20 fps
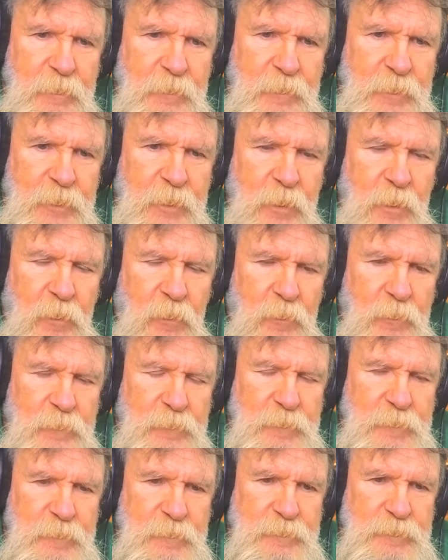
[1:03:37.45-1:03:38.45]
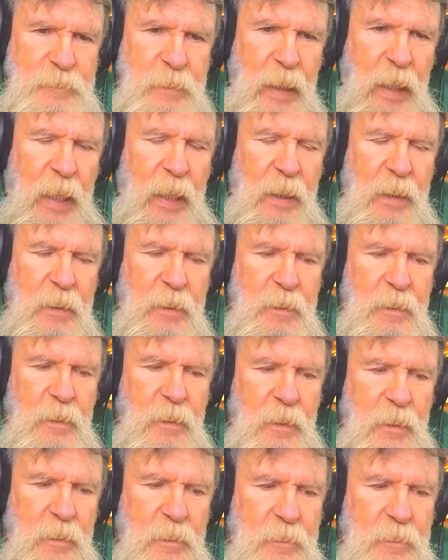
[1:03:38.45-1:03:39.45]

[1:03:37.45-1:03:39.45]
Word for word: so and uh,